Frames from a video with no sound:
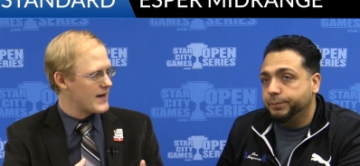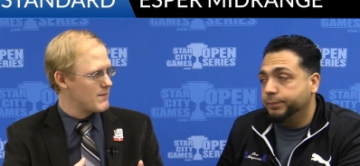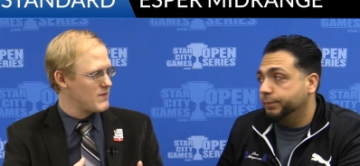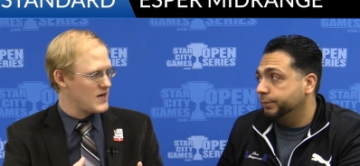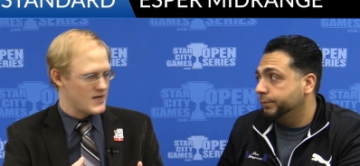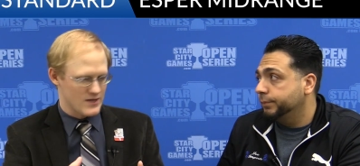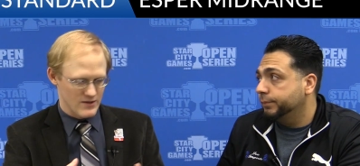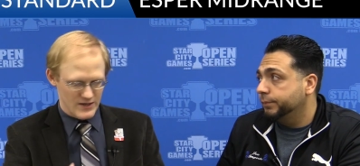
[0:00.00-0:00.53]

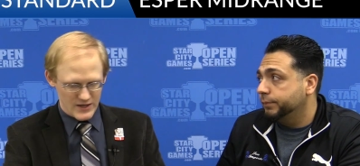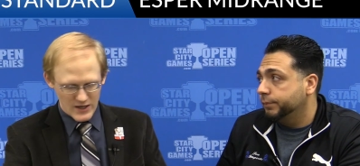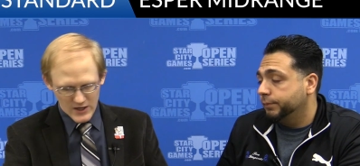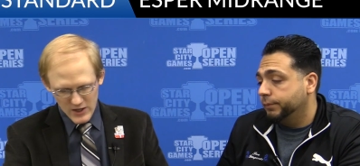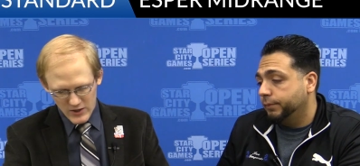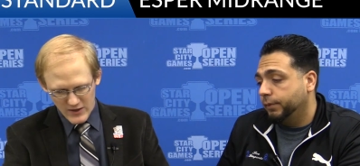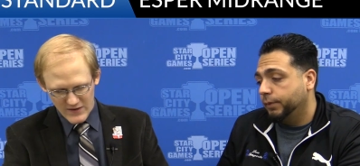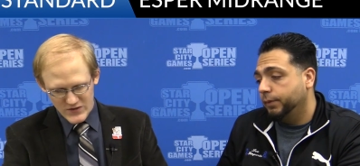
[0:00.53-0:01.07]
Speaker 1: immediately
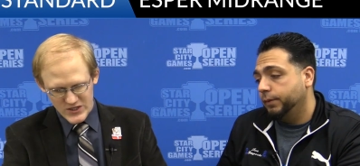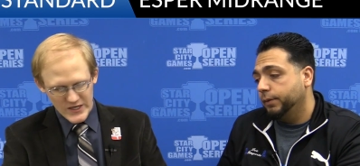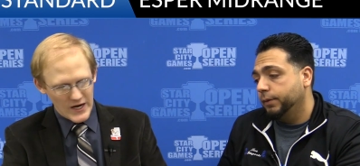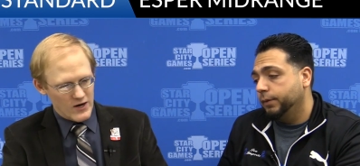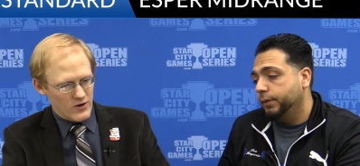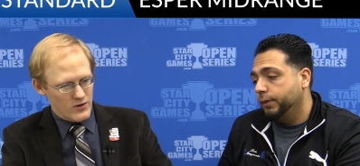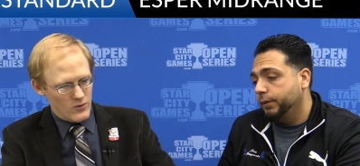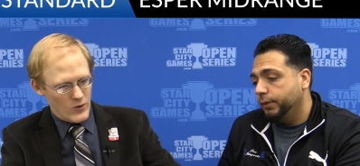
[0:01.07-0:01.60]
you have Seeker
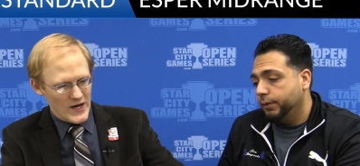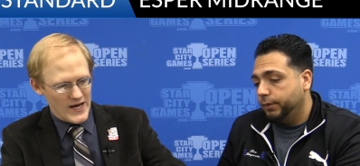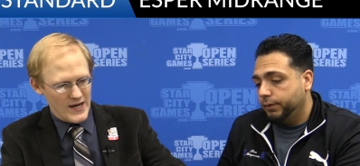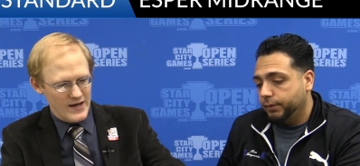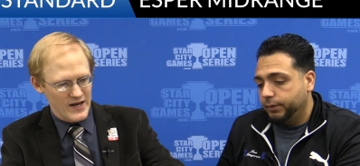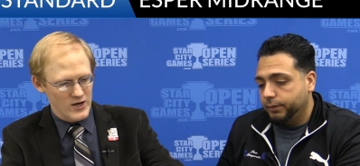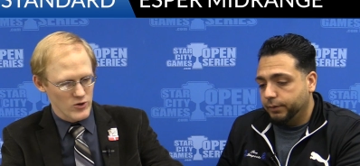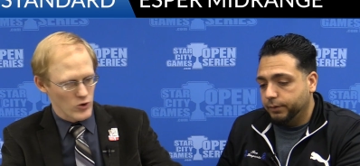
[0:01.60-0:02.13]
of the Way
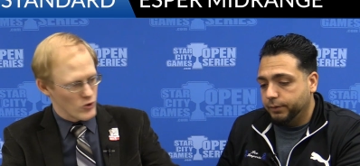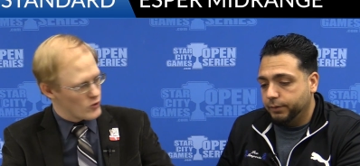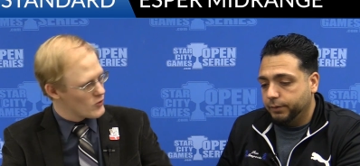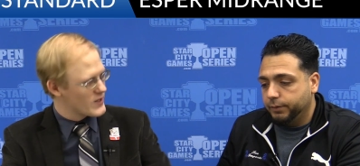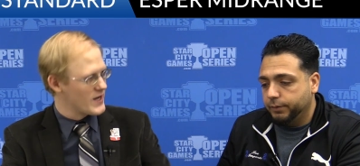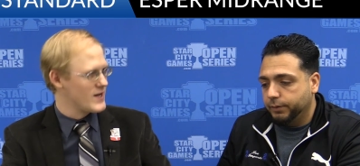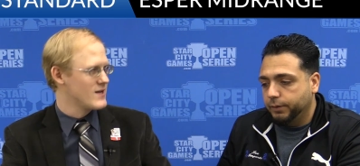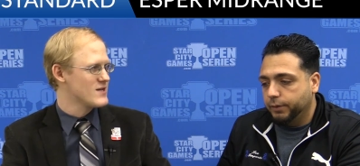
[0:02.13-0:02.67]
Speaker 2: and
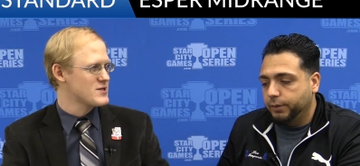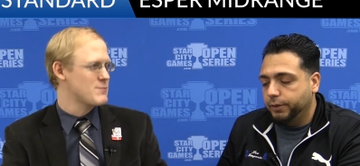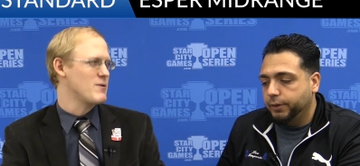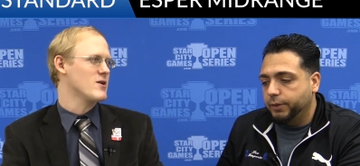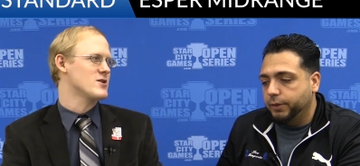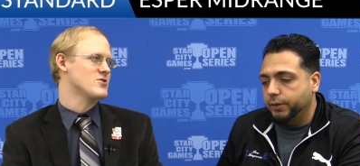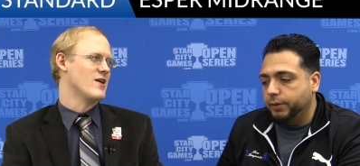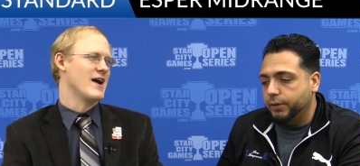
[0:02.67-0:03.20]
Ugin, the
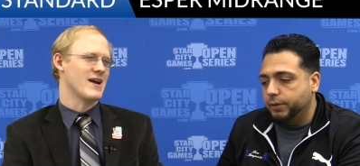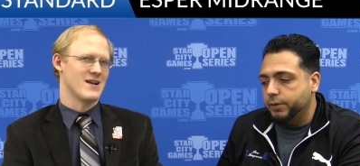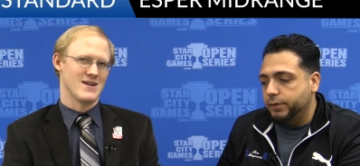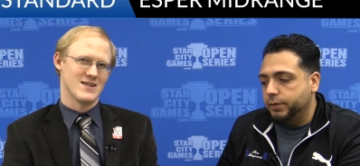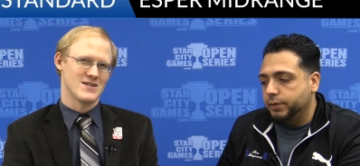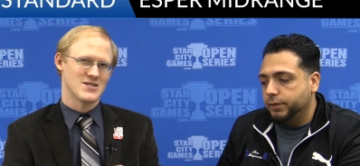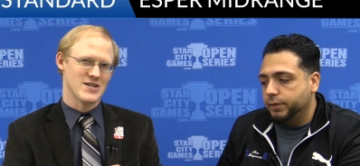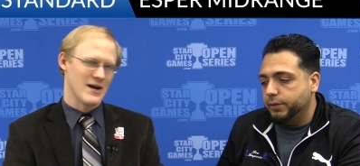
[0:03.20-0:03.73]
Spirit Dragon, in
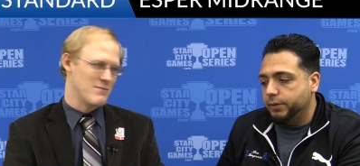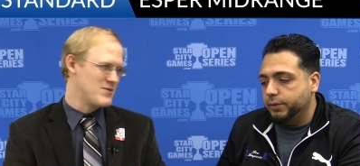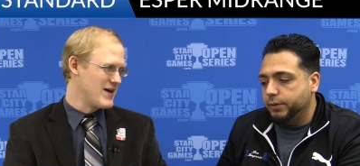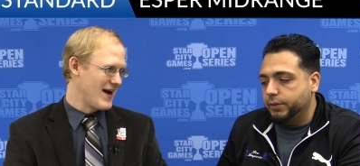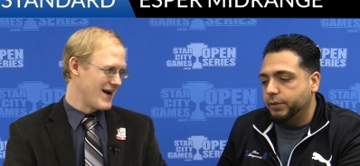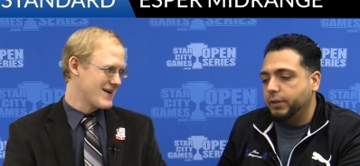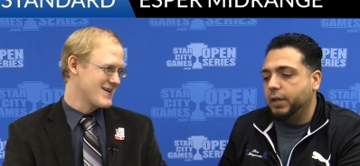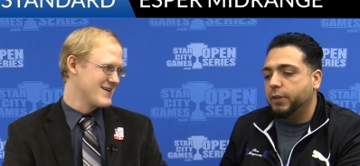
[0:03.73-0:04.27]
the same
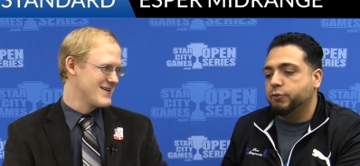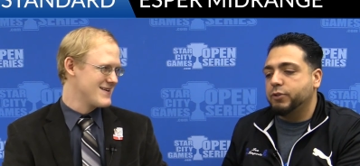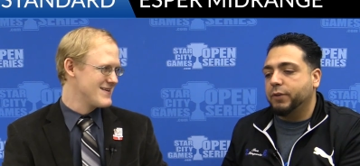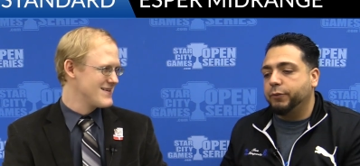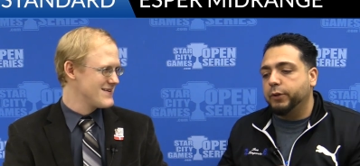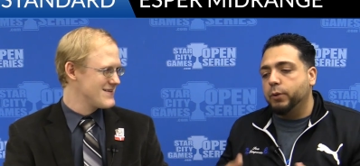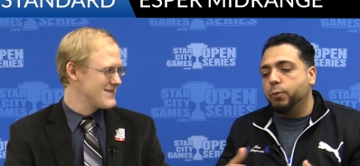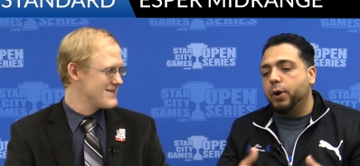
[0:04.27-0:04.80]
deck. Yeah, there's definitely
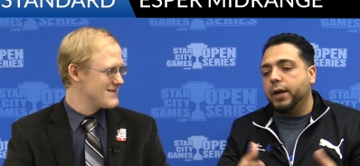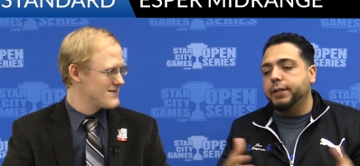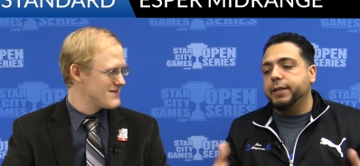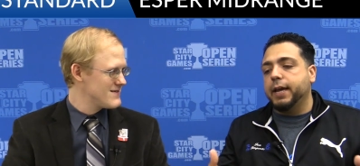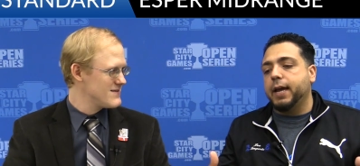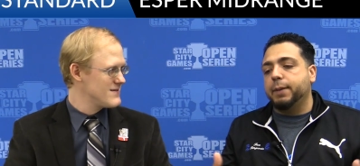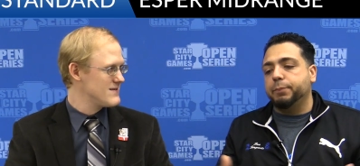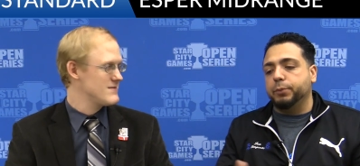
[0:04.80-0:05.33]
a wide
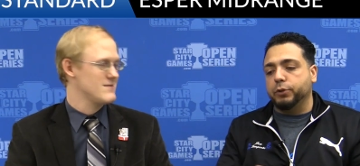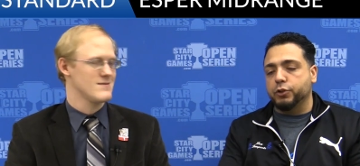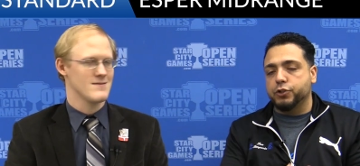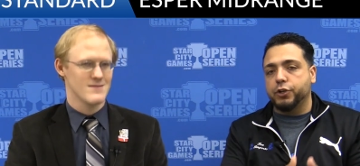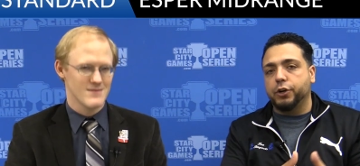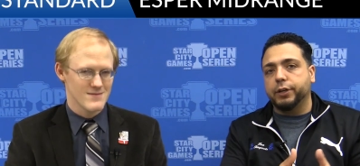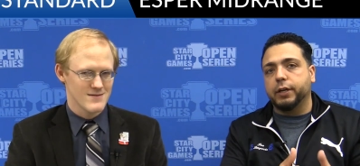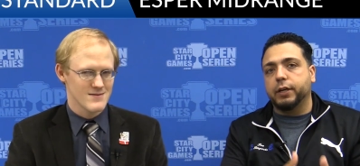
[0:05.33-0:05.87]
gap. You're
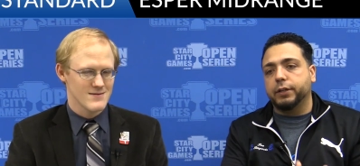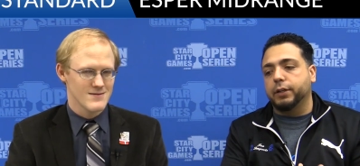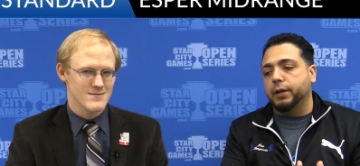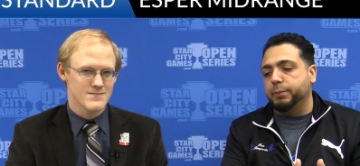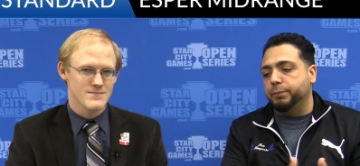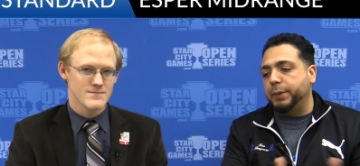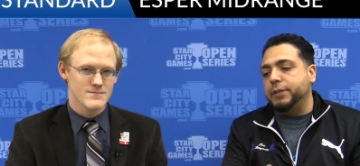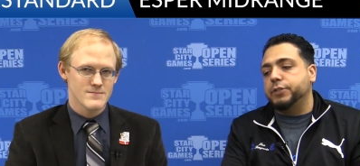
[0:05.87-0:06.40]
starting on
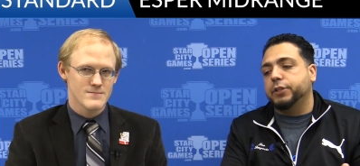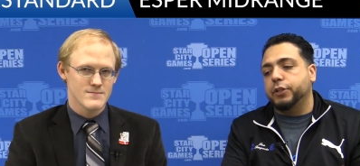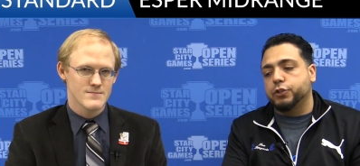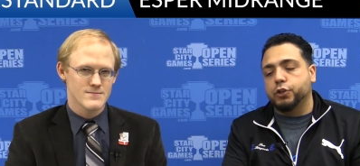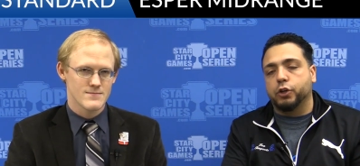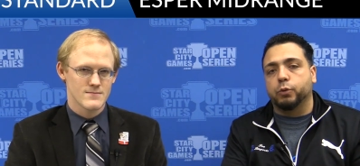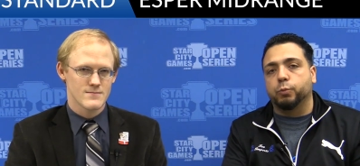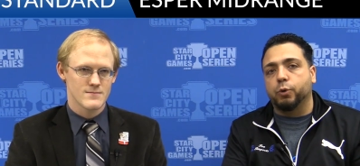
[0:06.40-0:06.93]
basically
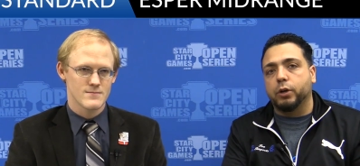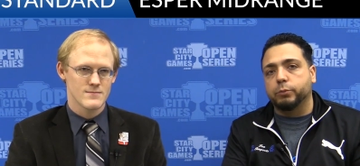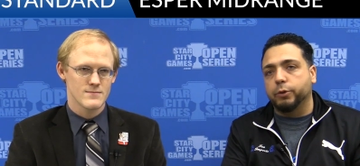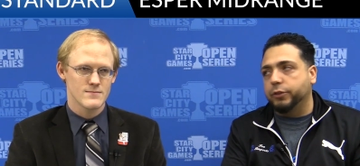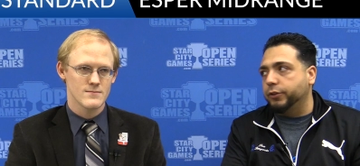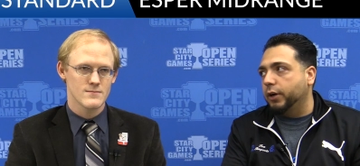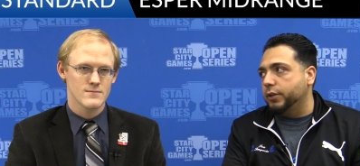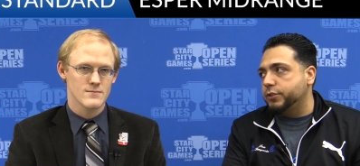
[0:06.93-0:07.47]
turn one with
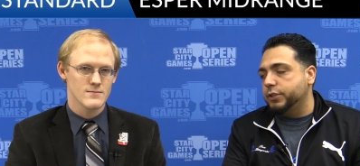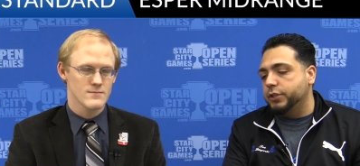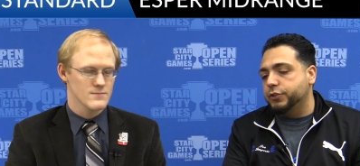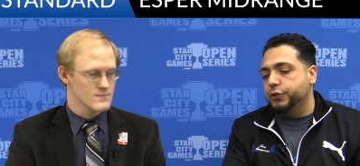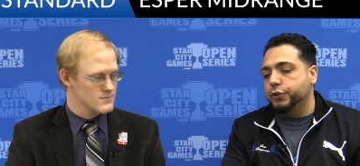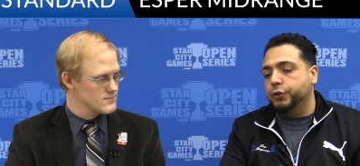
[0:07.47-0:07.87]
Thoughtseize, and you're